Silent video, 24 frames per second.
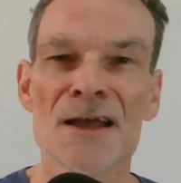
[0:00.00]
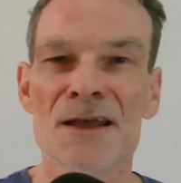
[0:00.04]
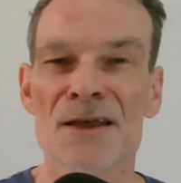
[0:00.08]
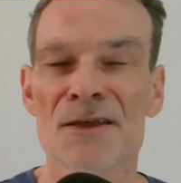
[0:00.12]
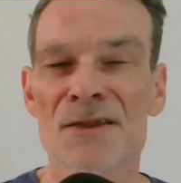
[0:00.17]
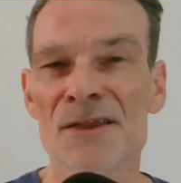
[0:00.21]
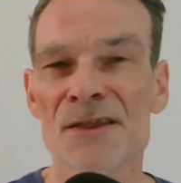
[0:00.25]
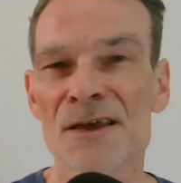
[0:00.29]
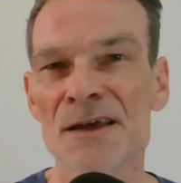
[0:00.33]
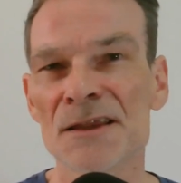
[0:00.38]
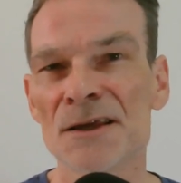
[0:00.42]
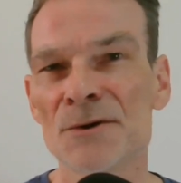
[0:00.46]

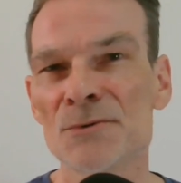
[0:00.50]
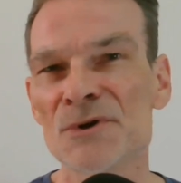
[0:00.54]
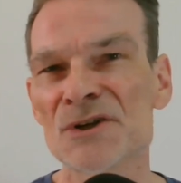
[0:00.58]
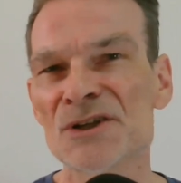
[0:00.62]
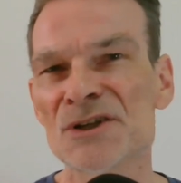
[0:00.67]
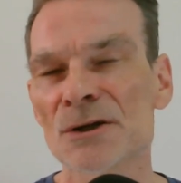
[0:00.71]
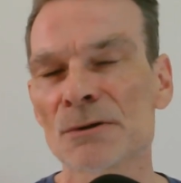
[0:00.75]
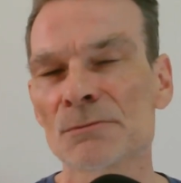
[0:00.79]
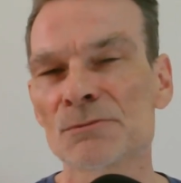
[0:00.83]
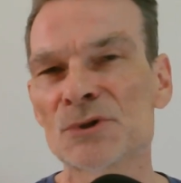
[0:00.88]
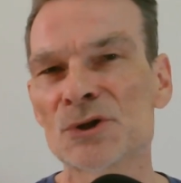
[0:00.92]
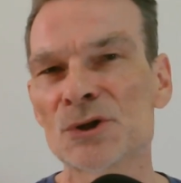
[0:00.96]
Then there is
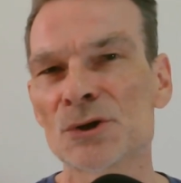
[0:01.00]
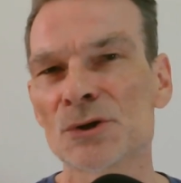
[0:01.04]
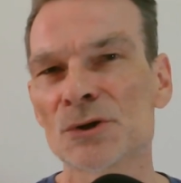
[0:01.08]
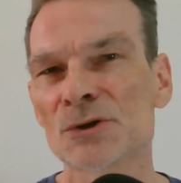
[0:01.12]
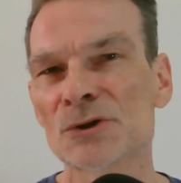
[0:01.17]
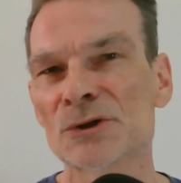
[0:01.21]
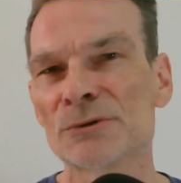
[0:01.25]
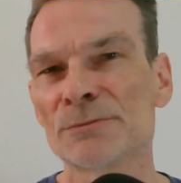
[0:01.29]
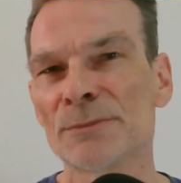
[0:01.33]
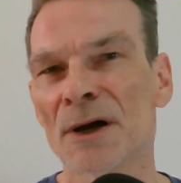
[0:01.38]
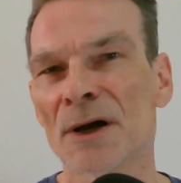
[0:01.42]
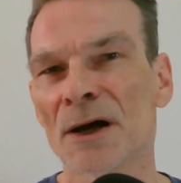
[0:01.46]
some
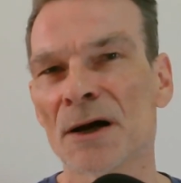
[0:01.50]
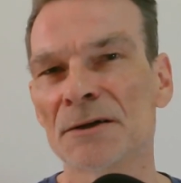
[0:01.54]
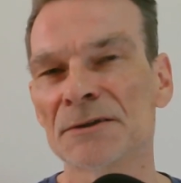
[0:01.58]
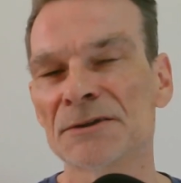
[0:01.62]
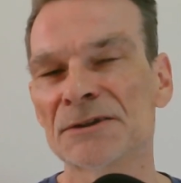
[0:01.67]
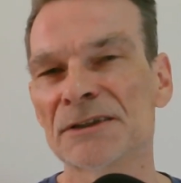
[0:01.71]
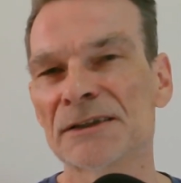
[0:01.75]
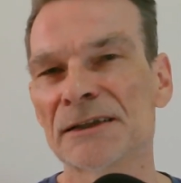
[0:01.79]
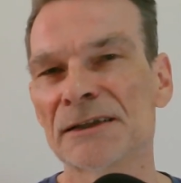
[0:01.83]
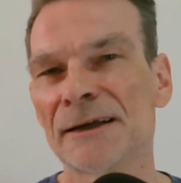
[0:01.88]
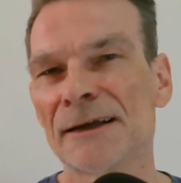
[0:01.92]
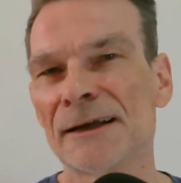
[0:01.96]
talks
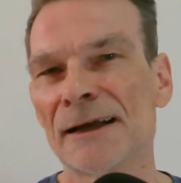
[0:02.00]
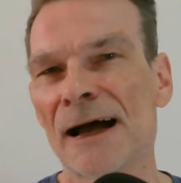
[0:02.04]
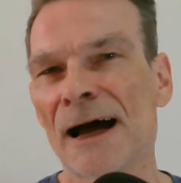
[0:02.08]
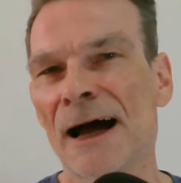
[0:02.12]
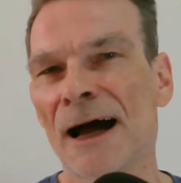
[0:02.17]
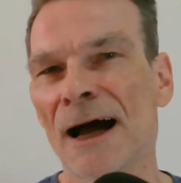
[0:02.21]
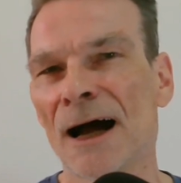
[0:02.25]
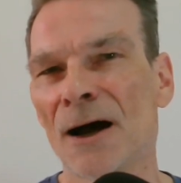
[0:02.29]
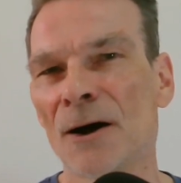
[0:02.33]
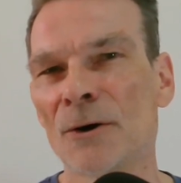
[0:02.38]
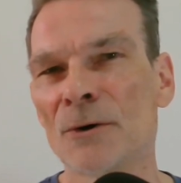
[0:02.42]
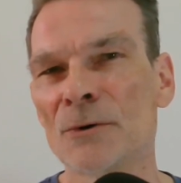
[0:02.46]
about
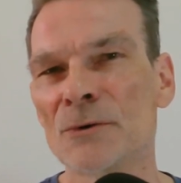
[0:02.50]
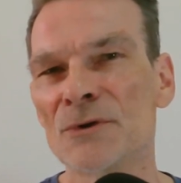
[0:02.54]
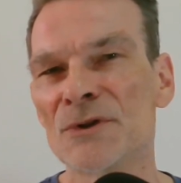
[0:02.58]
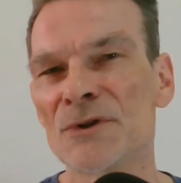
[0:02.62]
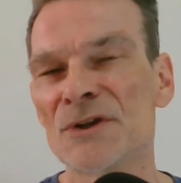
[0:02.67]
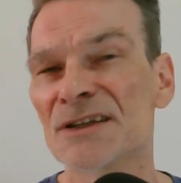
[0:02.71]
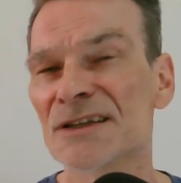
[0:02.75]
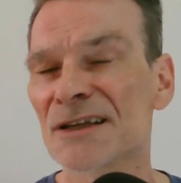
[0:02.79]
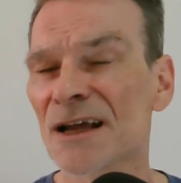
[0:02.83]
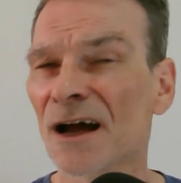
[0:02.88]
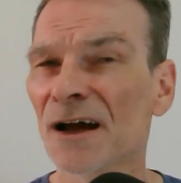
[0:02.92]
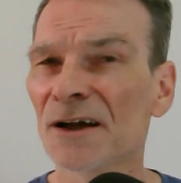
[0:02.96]
how
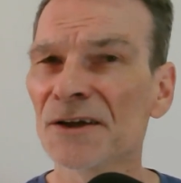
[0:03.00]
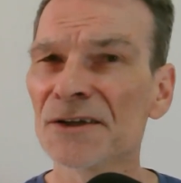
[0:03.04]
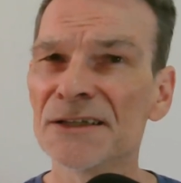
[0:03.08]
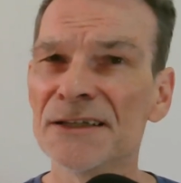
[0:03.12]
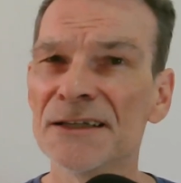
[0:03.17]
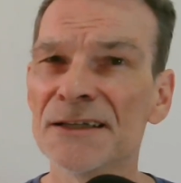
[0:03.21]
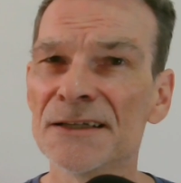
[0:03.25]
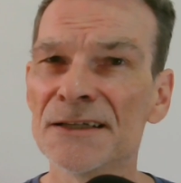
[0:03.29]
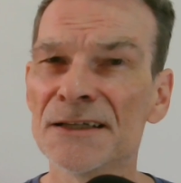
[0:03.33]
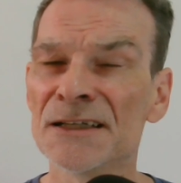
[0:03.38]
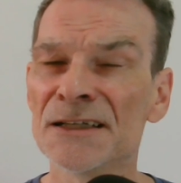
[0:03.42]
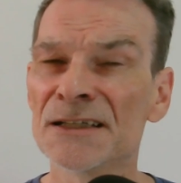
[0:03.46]
this
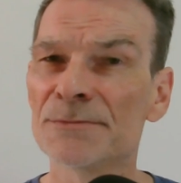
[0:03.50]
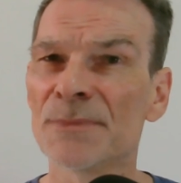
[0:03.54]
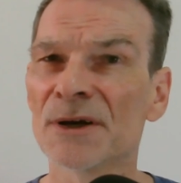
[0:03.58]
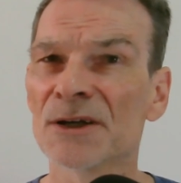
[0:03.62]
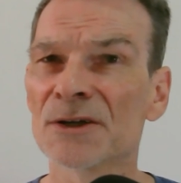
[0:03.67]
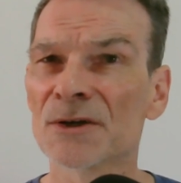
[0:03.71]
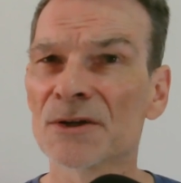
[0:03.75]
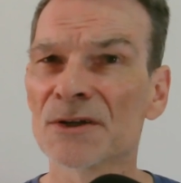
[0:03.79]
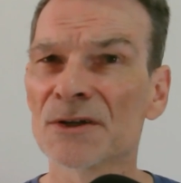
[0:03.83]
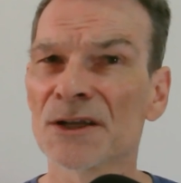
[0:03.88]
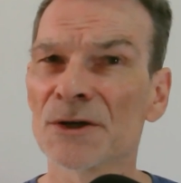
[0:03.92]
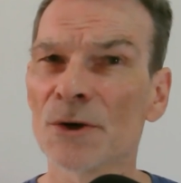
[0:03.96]
idea is
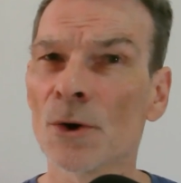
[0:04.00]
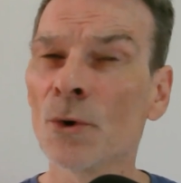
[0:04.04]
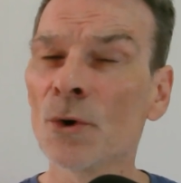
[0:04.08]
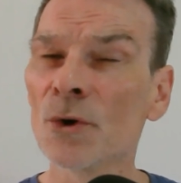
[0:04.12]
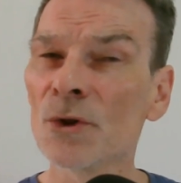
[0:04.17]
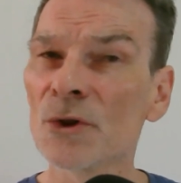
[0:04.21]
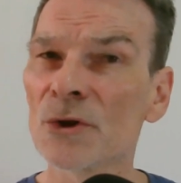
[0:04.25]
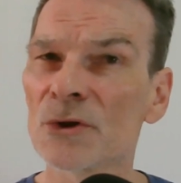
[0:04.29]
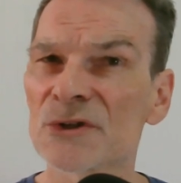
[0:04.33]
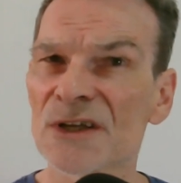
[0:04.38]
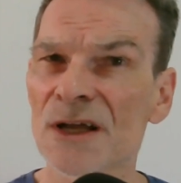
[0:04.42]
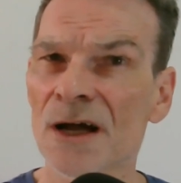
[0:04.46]
better than
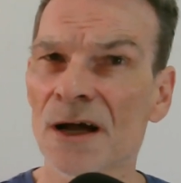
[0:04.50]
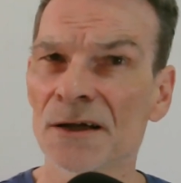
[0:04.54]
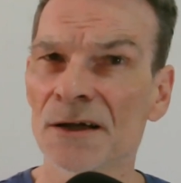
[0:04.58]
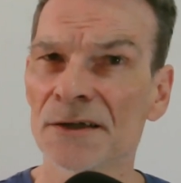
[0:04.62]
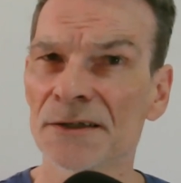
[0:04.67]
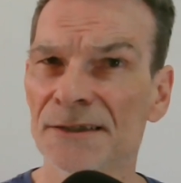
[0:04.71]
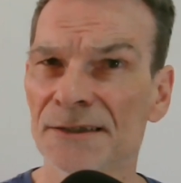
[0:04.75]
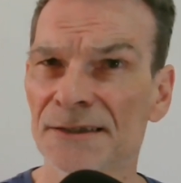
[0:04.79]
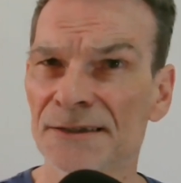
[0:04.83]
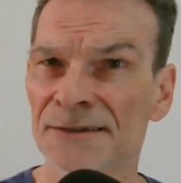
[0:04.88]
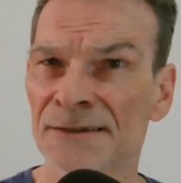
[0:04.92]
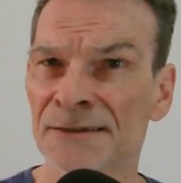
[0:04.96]
others'
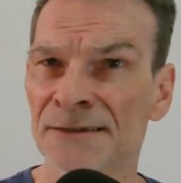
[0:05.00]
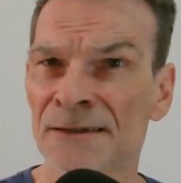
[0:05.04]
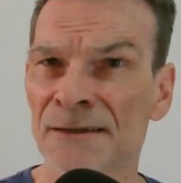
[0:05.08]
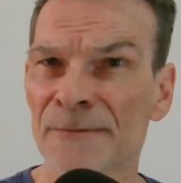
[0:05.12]
ideas,